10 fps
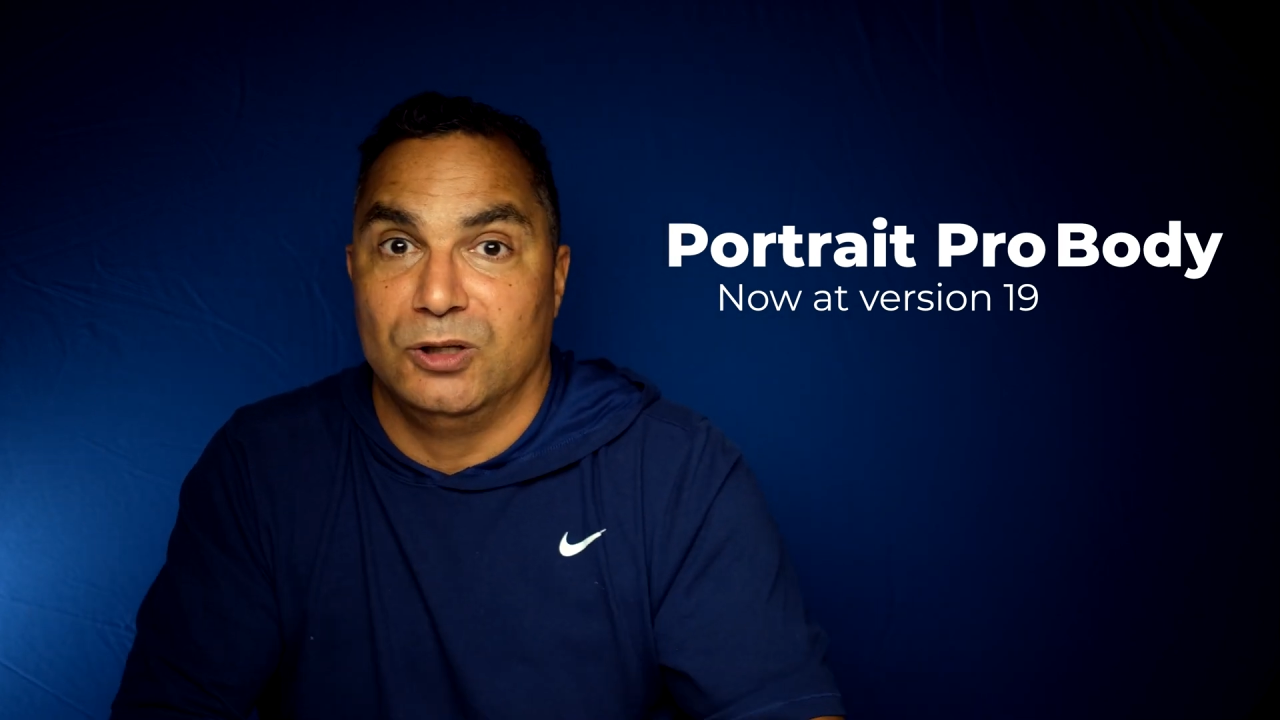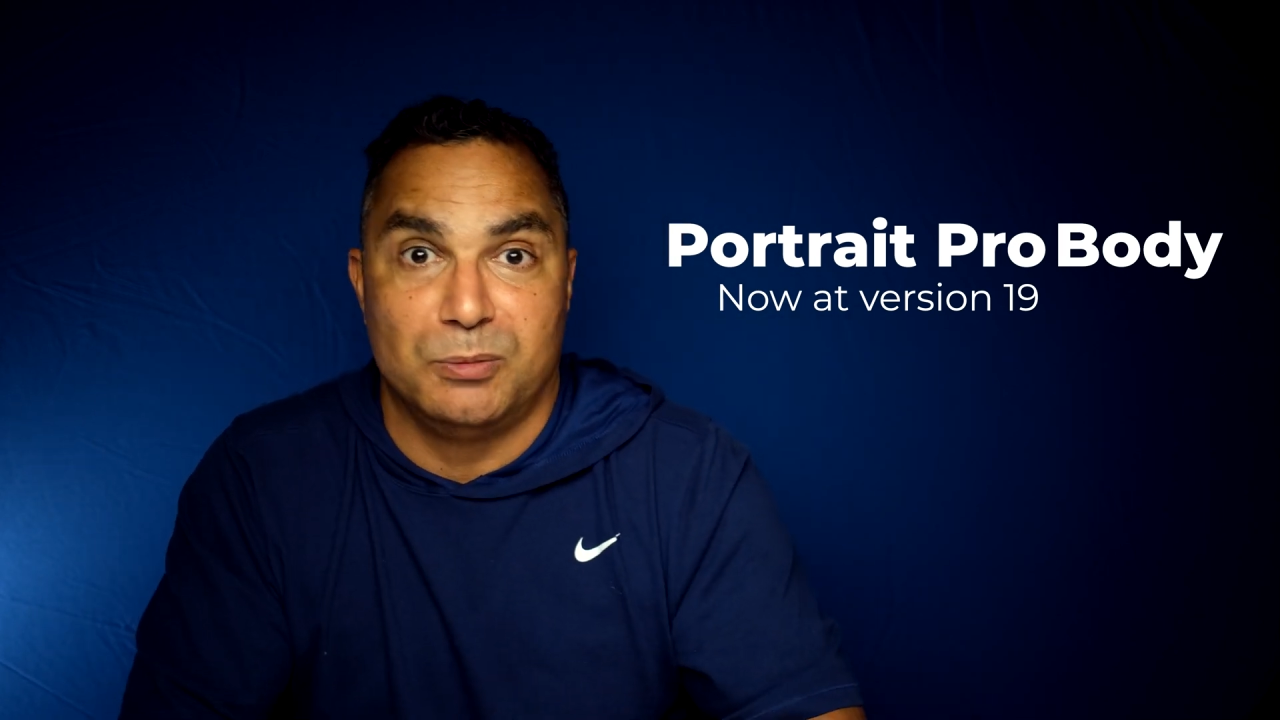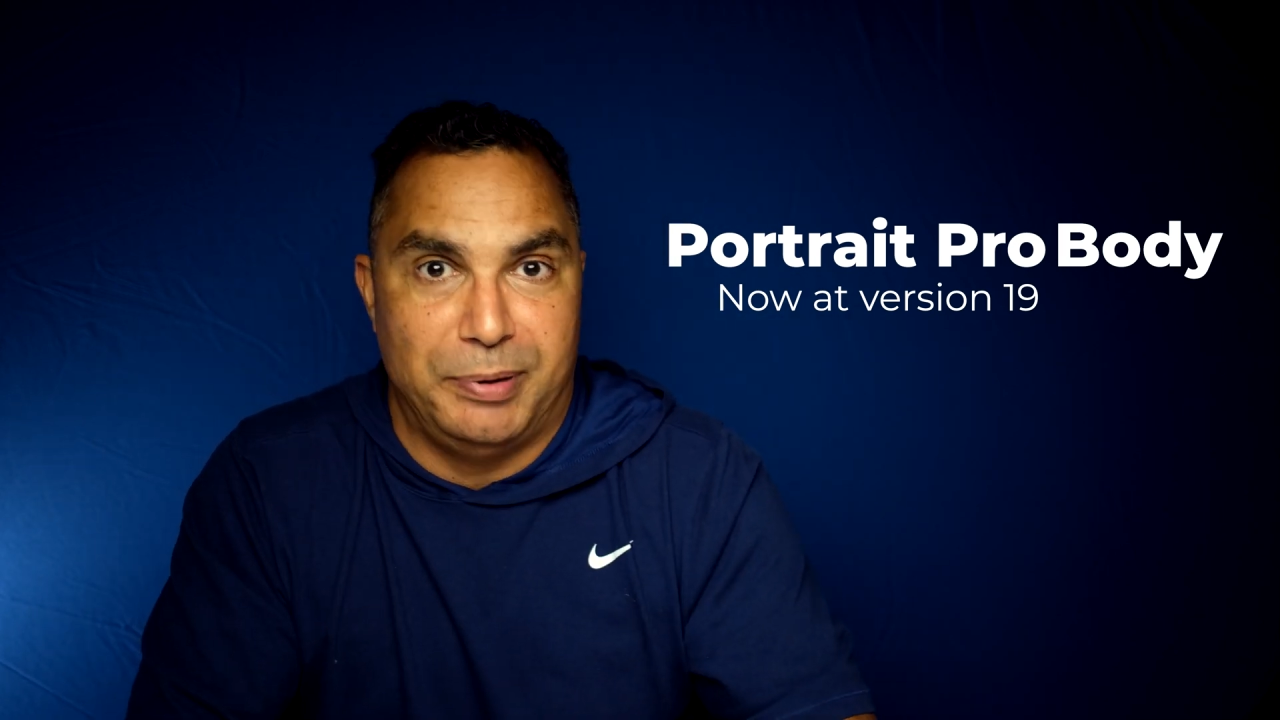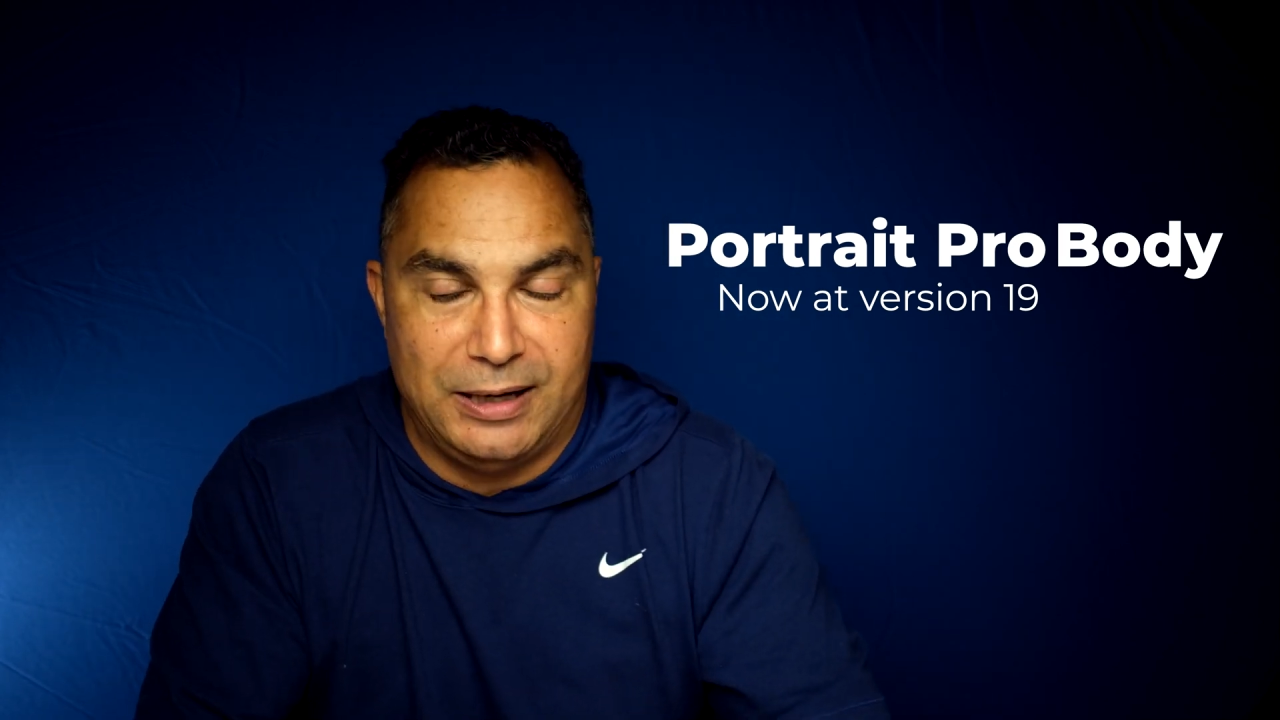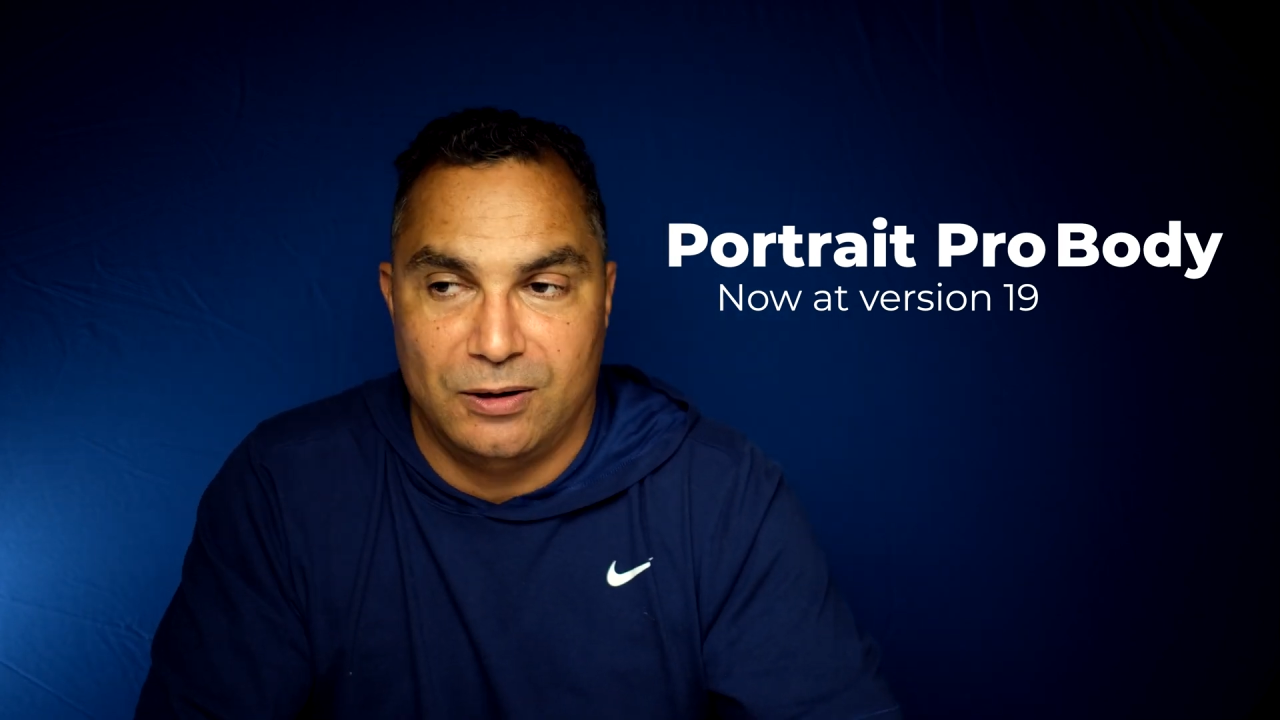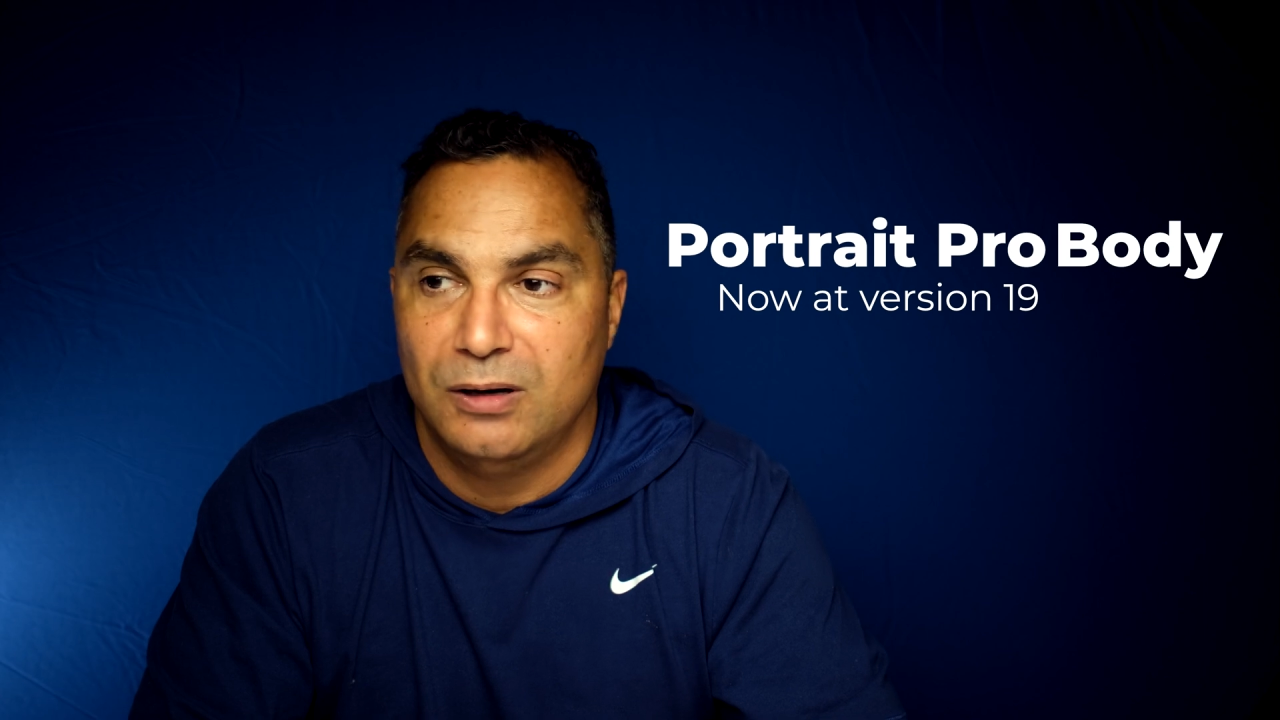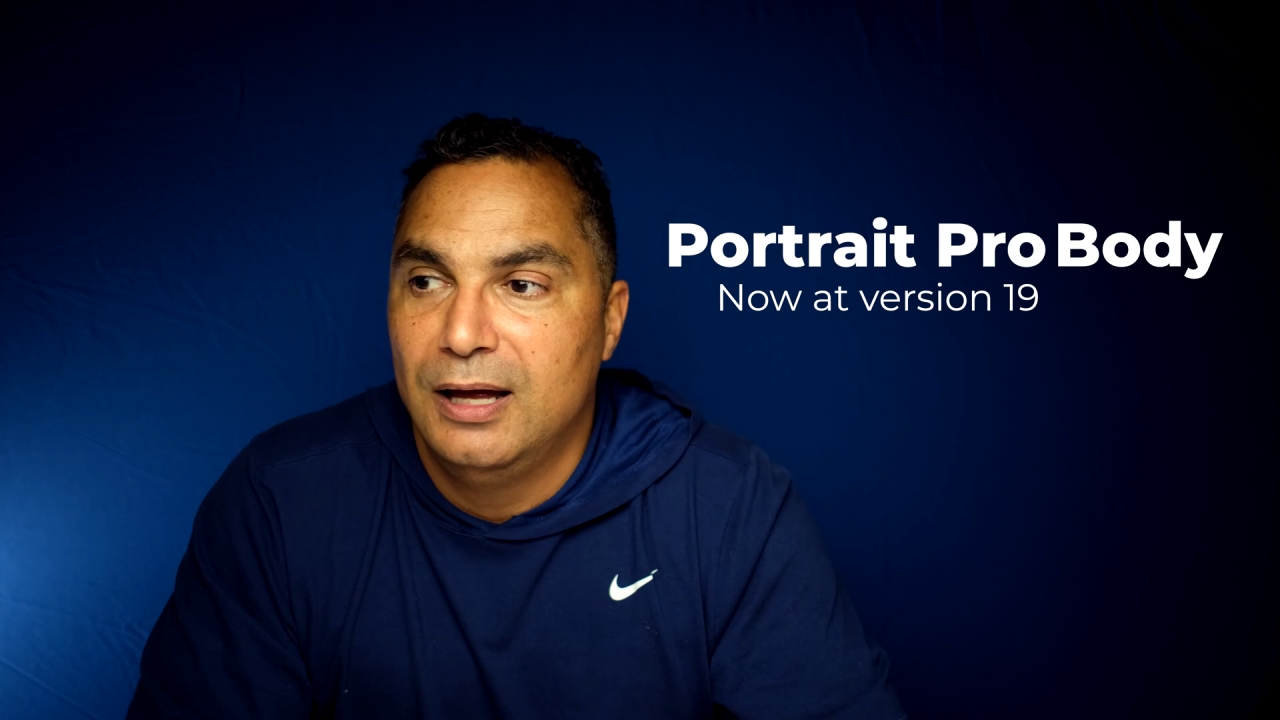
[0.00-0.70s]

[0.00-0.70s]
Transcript: look better.